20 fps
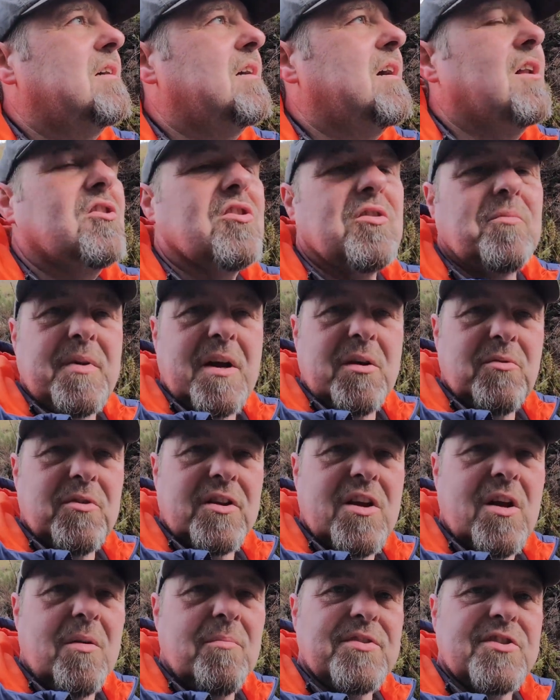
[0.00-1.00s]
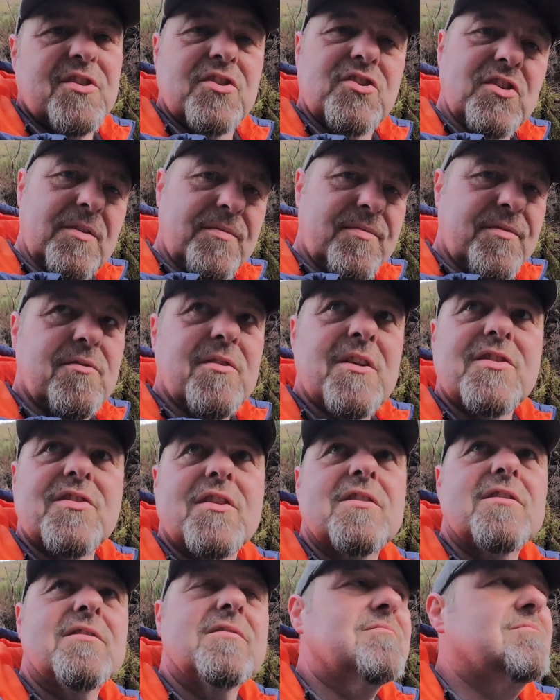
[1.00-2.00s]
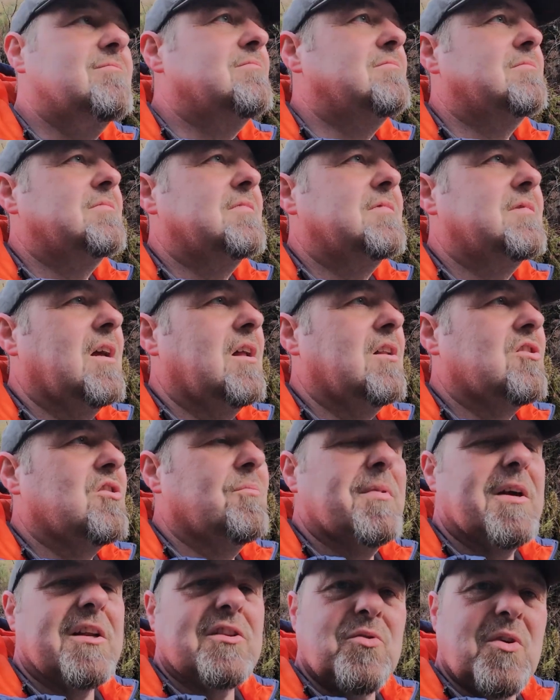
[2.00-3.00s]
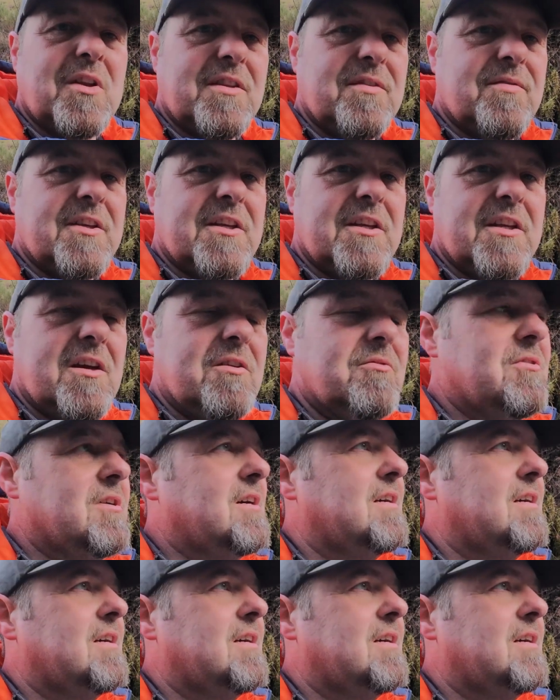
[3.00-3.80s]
I'll come back with a composition. If there isn't, I'll come back to end the video.